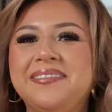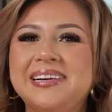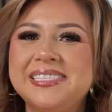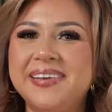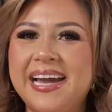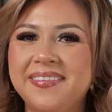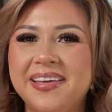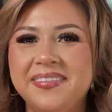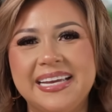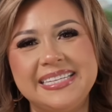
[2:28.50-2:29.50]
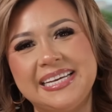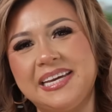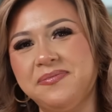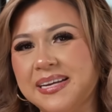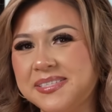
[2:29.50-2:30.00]
once we have that, we can take
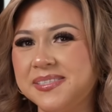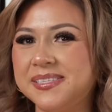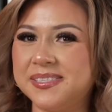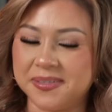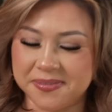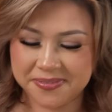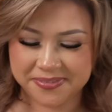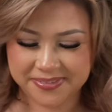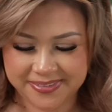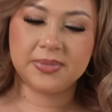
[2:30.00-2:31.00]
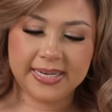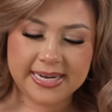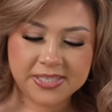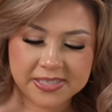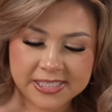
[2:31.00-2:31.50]
it back to the stove. Okay,
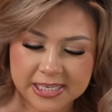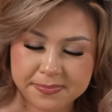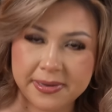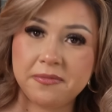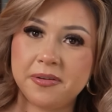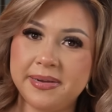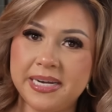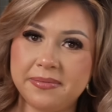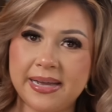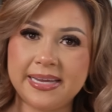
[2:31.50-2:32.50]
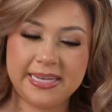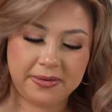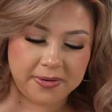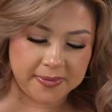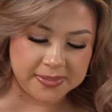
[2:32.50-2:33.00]
now to our saucepan over medium-high heat,
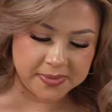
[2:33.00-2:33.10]
we're going to